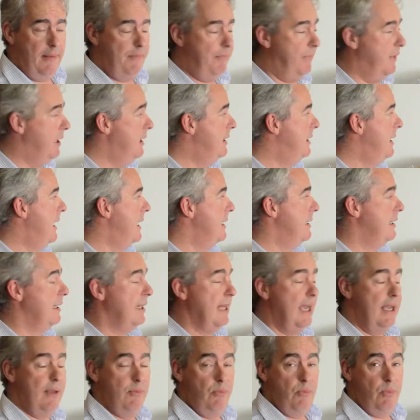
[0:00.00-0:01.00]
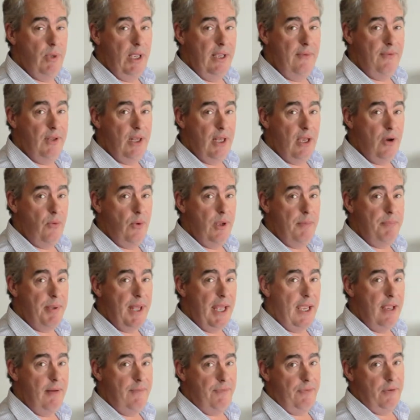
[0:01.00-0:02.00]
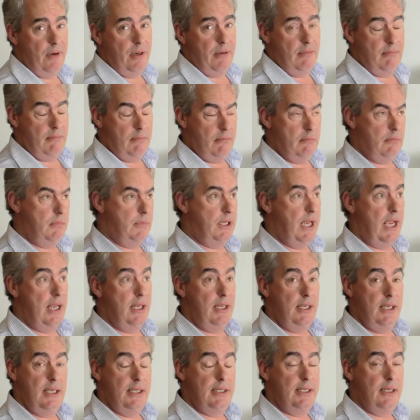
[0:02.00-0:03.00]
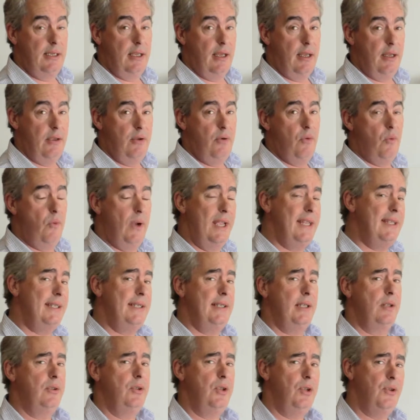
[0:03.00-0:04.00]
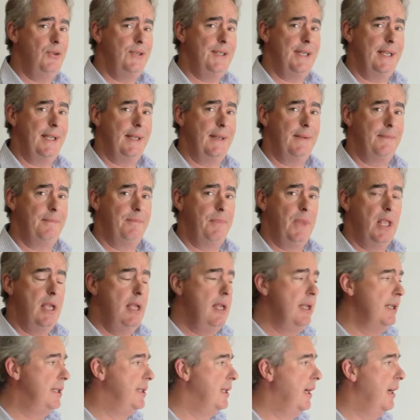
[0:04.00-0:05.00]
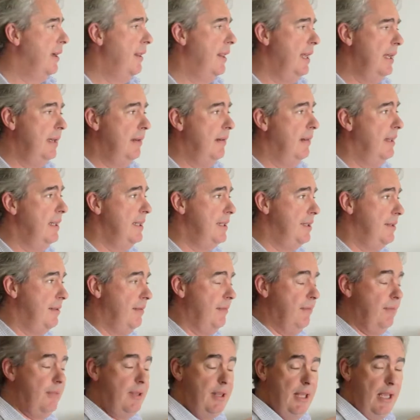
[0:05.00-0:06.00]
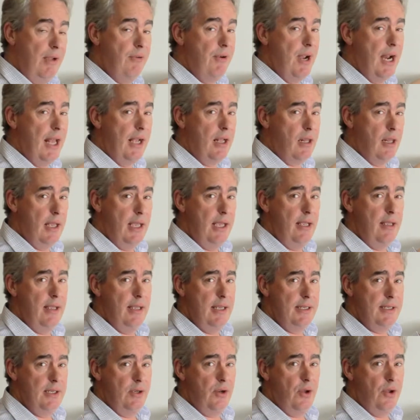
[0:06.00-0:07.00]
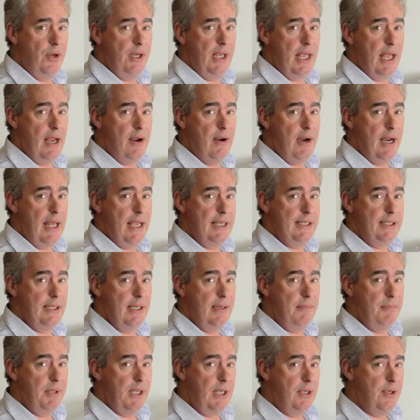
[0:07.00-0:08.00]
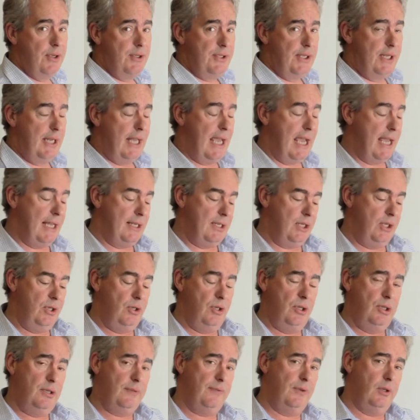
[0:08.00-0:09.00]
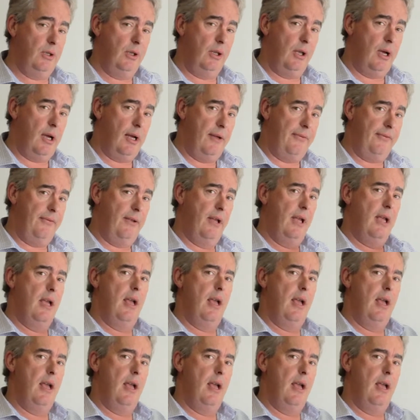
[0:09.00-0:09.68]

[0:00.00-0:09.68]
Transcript: this has even though we paid for it 10 years ago, we're still using it. So that this theoretically is a non-current asset because it has a useful life